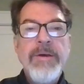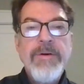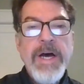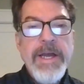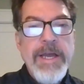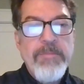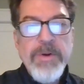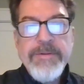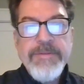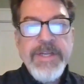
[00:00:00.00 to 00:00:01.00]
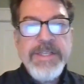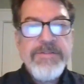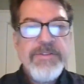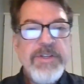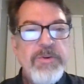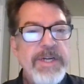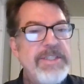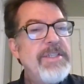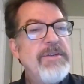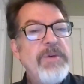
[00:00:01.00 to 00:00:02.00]
Hi, April. Thanks for the
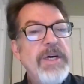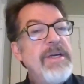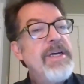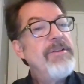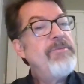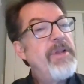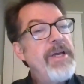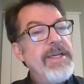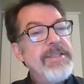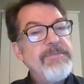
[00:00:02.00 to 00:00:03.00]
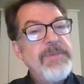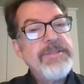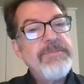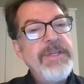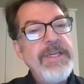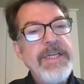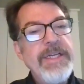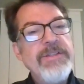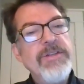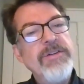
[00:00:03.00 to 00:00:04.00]
question. Well, health plans must meet
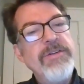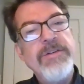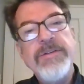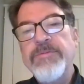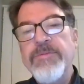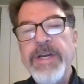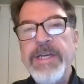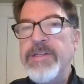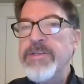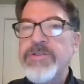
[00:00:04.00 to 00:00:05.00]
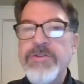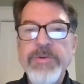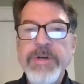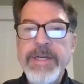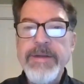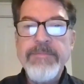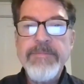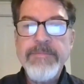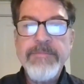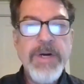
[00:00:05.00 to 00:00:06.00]
internal, regulatory,
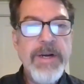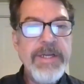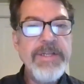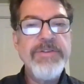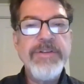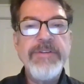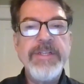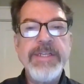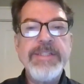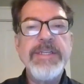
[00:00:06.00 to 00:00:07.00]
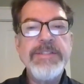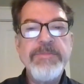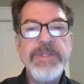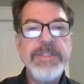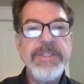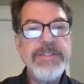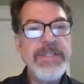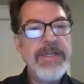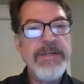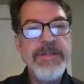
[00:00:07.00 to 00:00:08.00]
market-driven accessibility
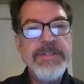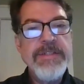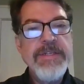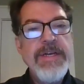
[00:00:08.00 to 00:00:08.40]
standards